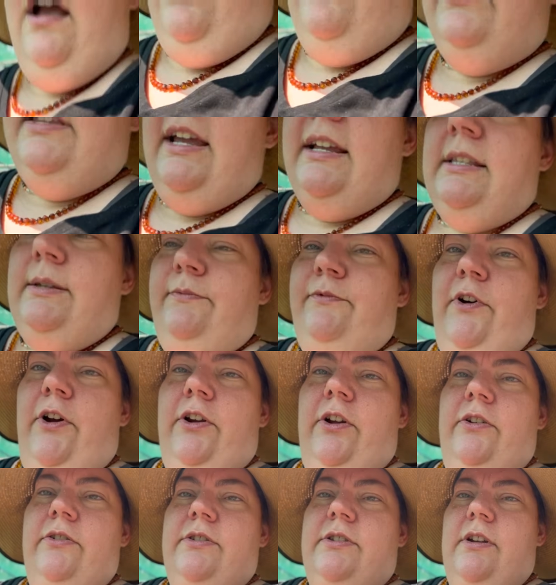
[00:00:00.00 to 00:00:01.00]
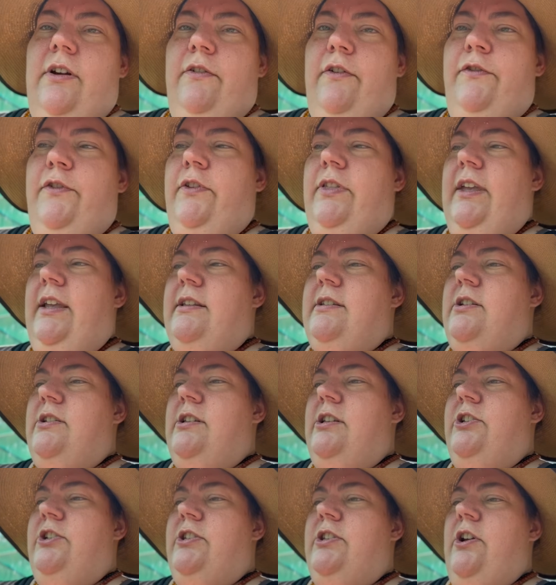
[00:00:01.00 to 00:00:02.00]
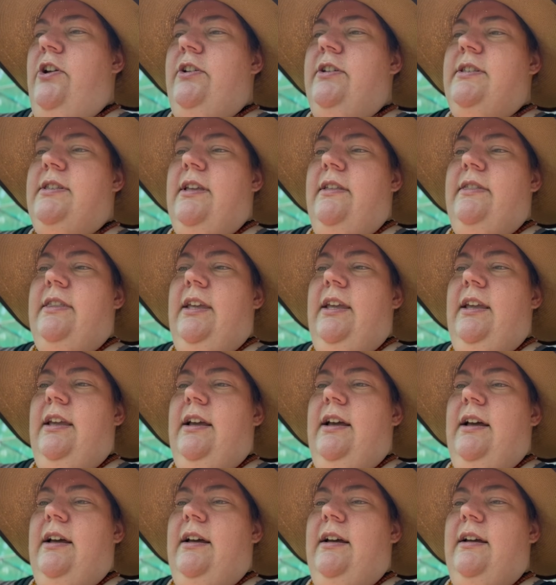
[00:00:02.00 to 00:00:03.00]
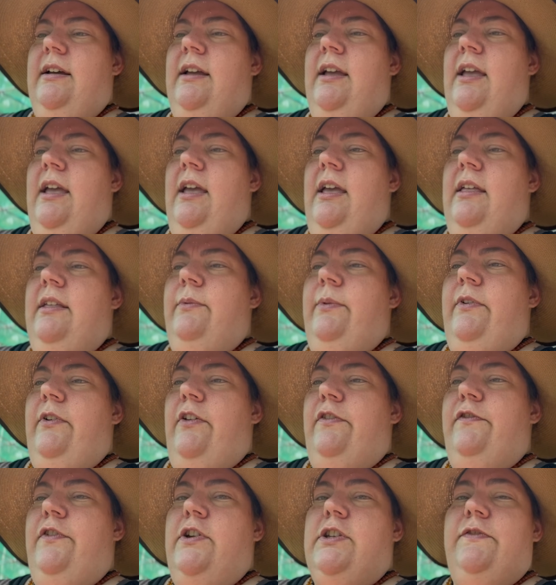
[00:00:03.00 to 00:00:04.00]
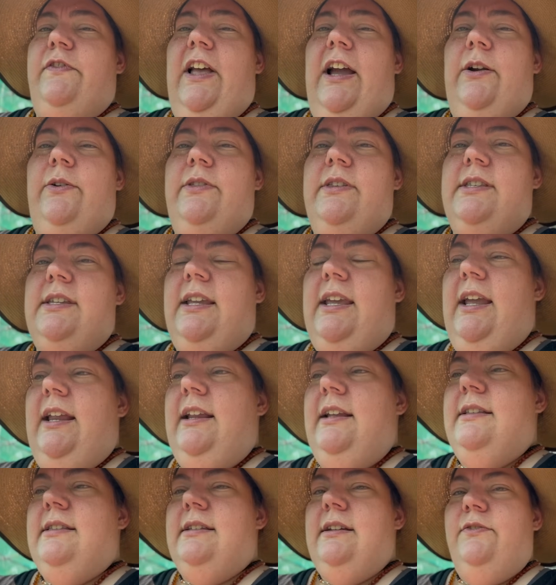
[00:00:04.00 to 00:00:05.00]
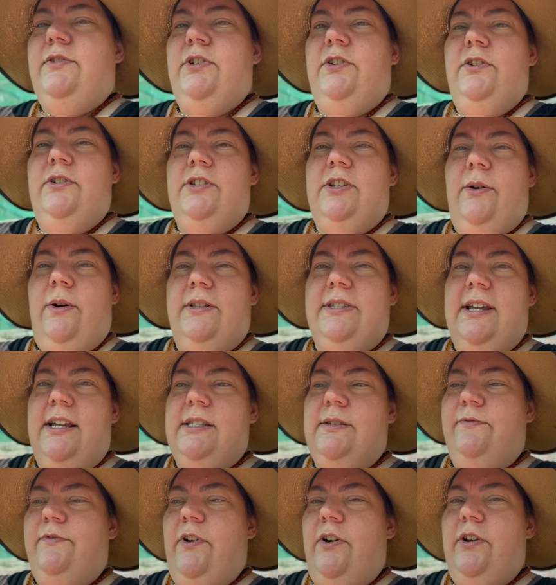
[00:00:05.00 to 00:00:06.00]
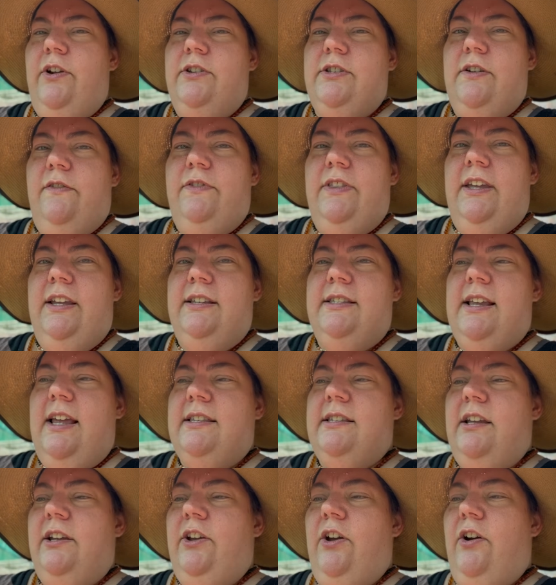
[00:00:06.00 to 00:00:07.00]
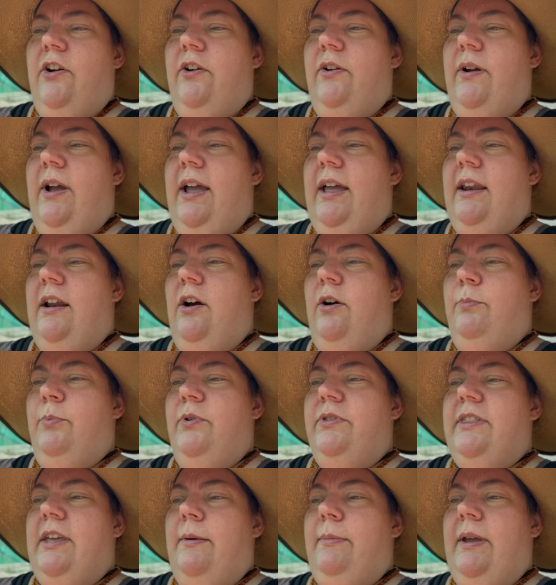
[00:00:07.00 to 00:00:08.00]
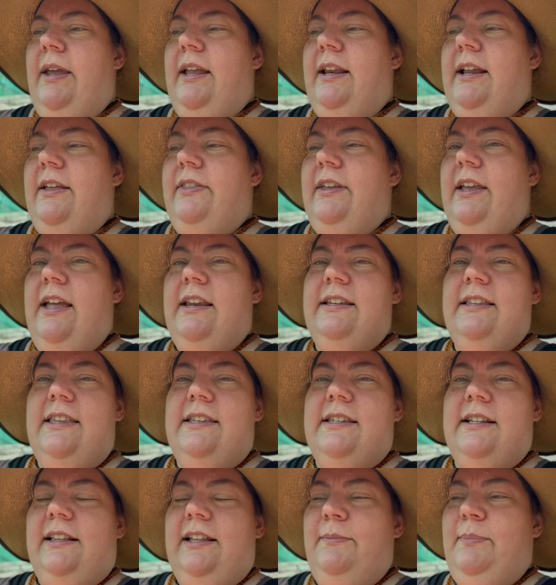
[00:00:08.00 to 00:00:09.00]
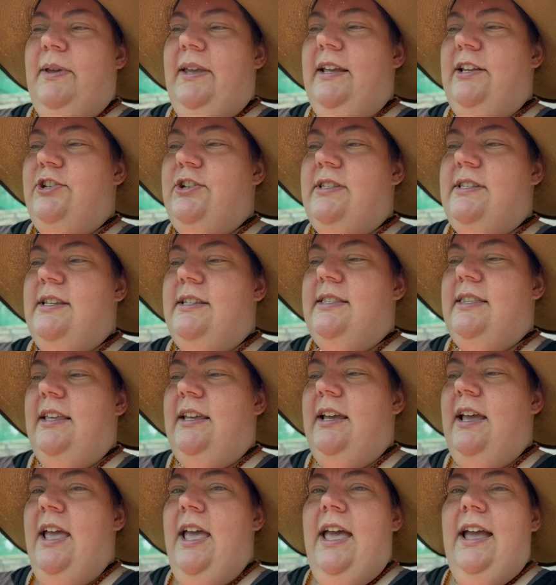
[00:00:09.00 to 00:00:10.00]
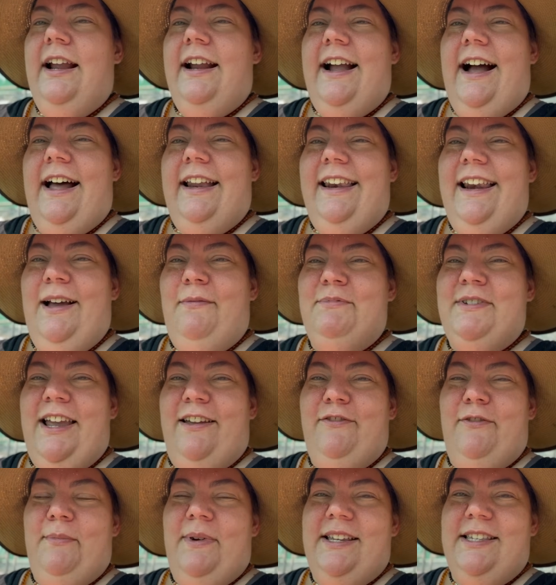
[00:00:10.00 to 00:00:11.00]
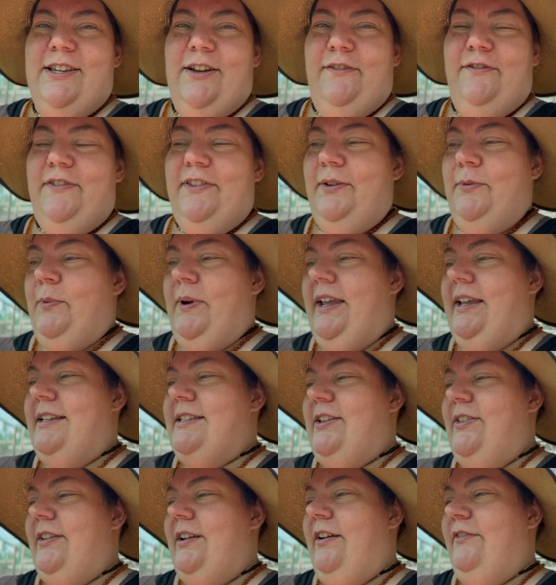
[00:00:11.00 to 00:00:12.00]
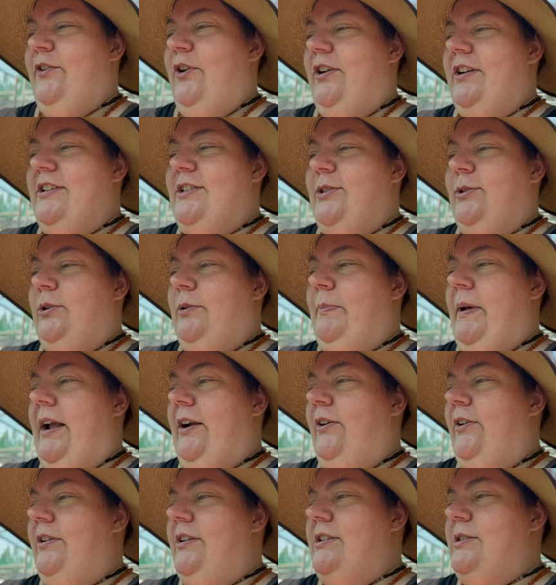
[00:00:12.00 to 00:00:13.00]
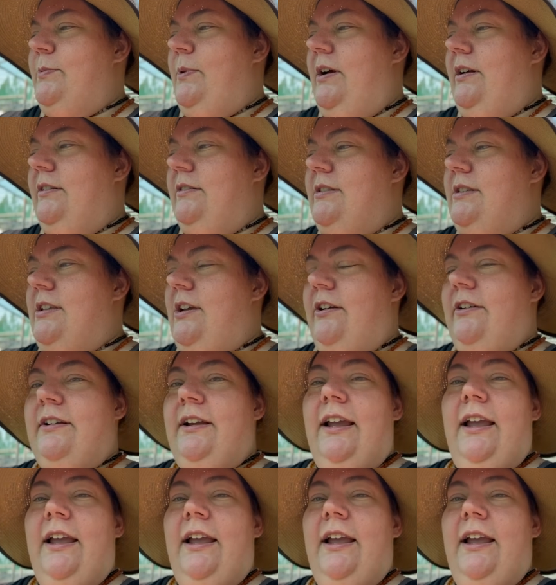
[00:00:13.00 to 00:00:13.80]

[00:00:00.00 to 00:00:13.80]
I'll take some photos of a few things, because I just noticed that we've got the first flower on the zucchini and stuff too, so I'll take some photos of things as I go, and I'll put them in at the end of this clip here, just as the garden update for myself for the week, so that I've got it to look back on as well. So